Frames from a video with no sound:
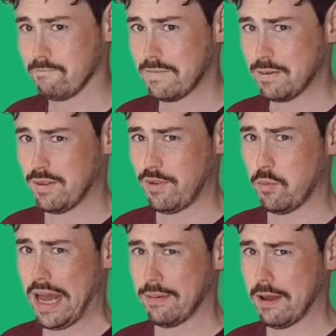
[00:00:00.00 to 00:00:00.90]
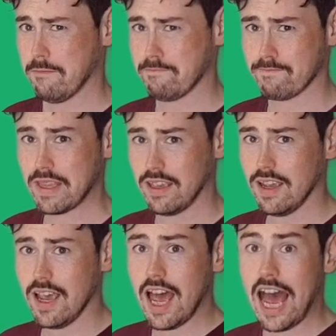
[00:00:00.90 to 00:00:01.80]
which I feel bad
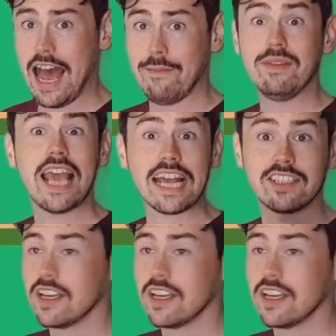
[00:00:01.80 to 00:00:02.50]
about. Yes,